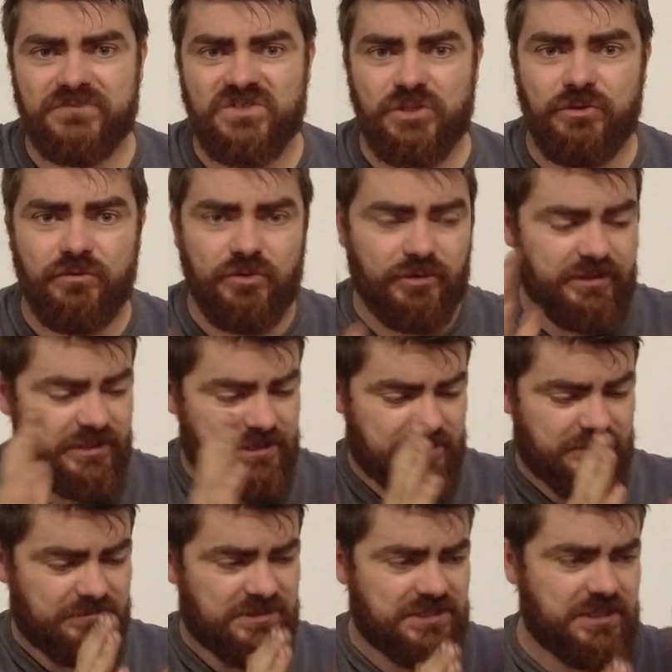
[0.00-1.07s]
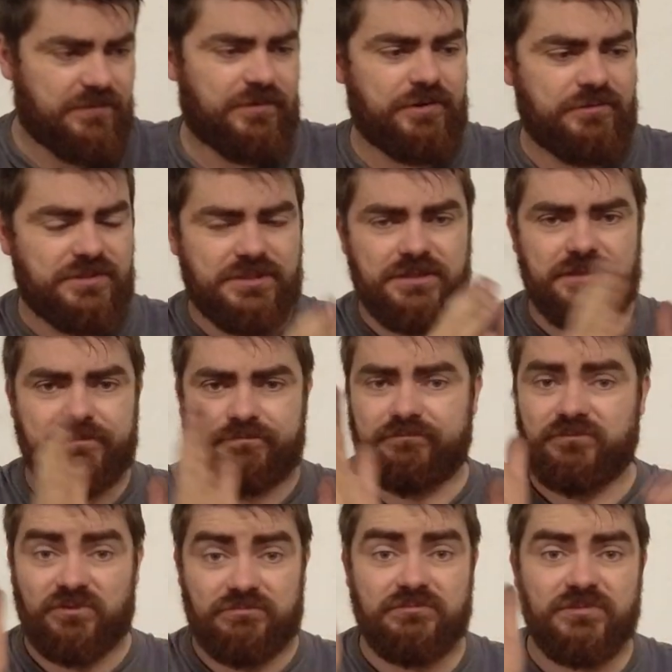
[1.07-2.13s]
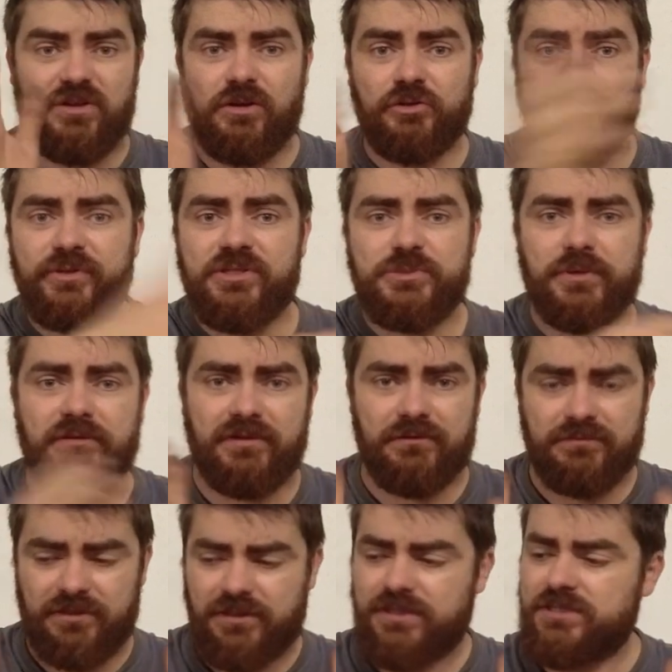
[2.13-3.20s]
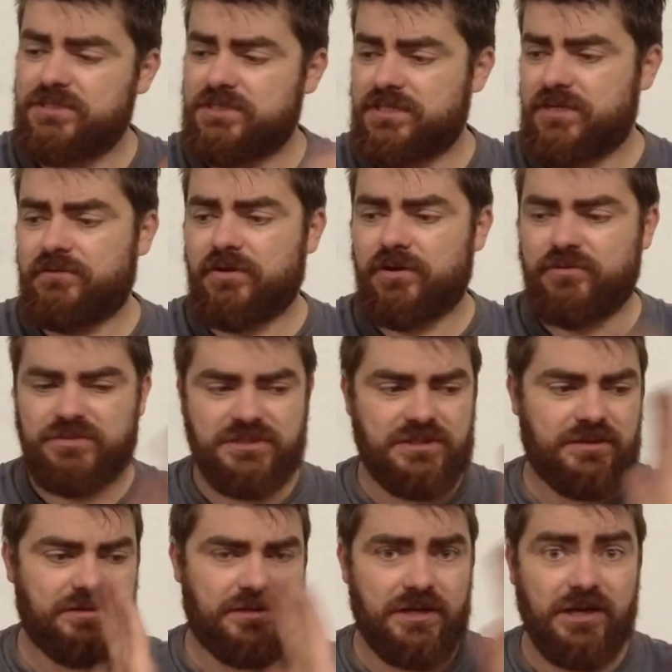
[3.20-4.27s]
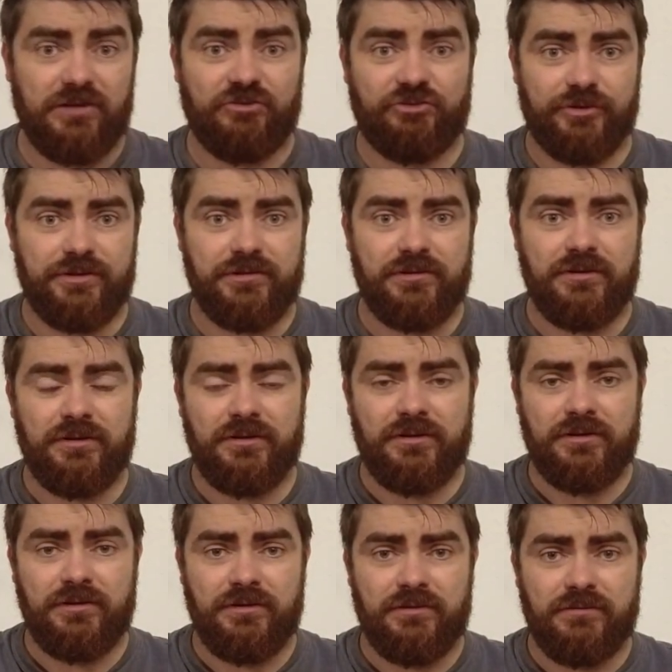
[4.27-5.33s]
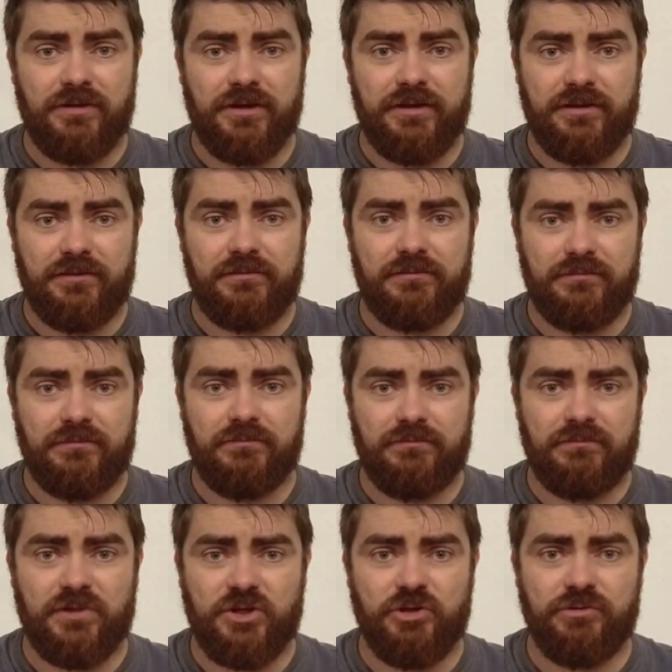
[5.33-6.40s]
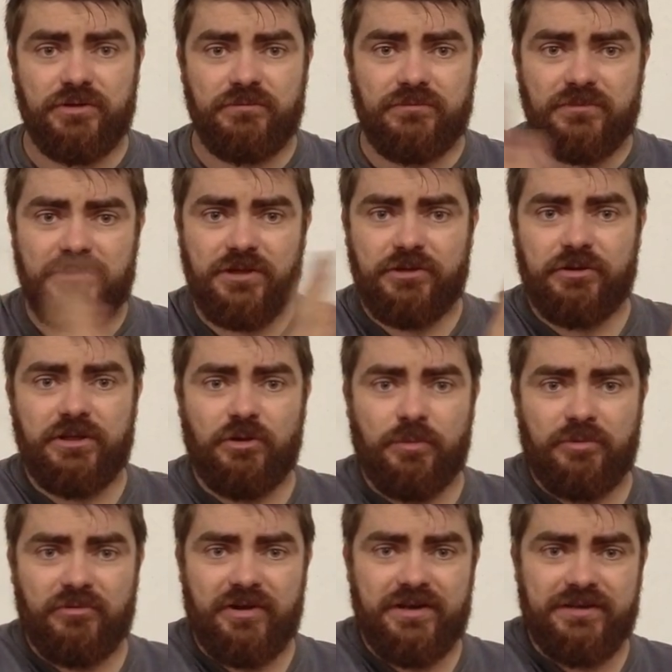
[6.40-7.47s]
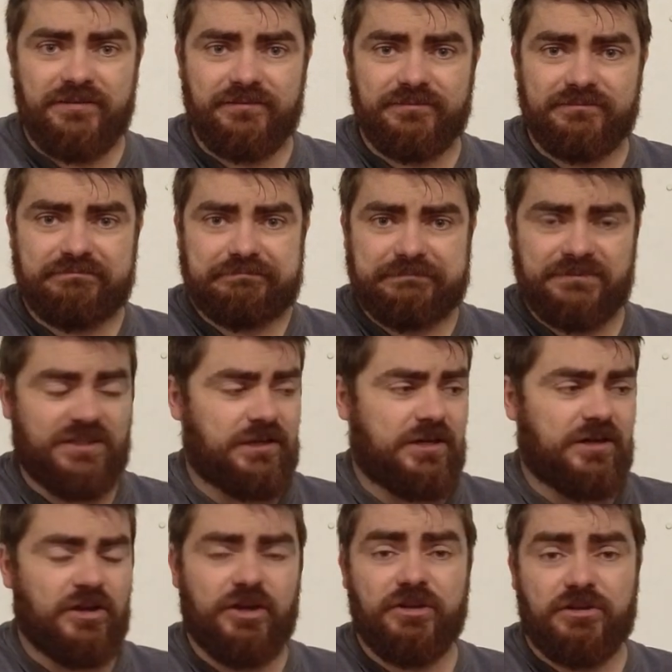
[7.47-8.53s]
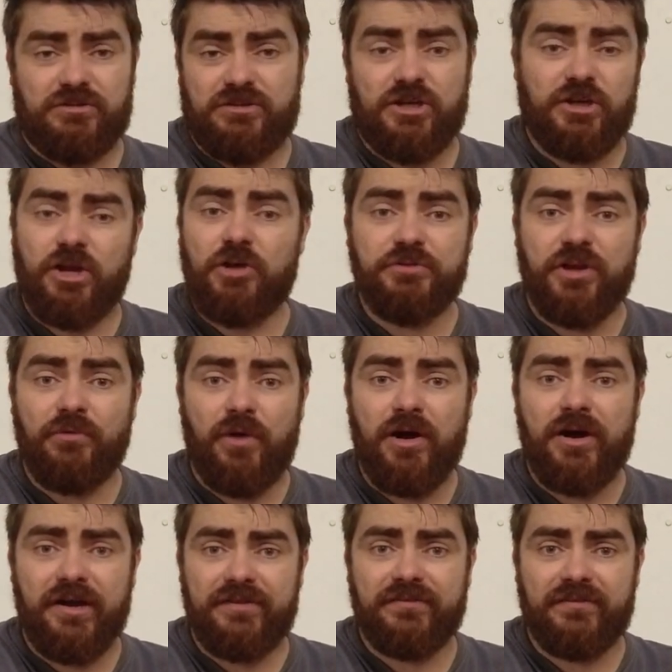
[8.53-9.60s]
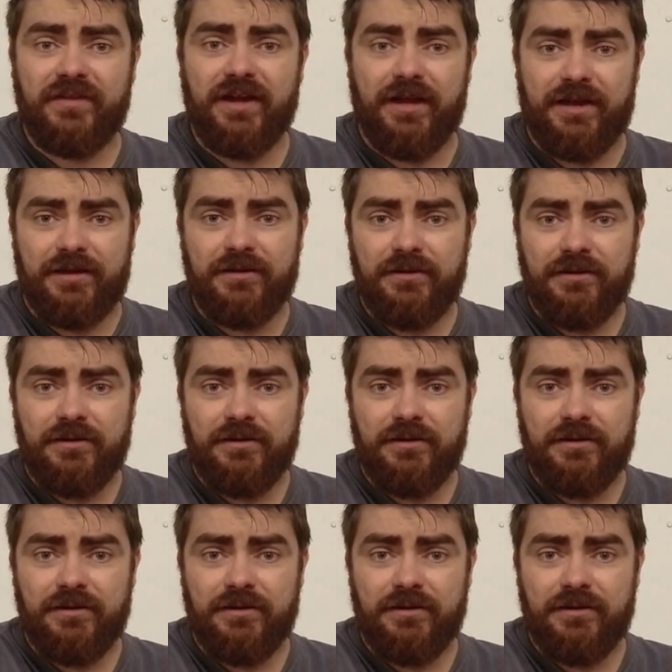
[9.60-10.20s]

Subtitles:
So you've got this 0 to, I'll do it this way around, 0 to 100, right? The coolant can only operate, it can go no higher than that.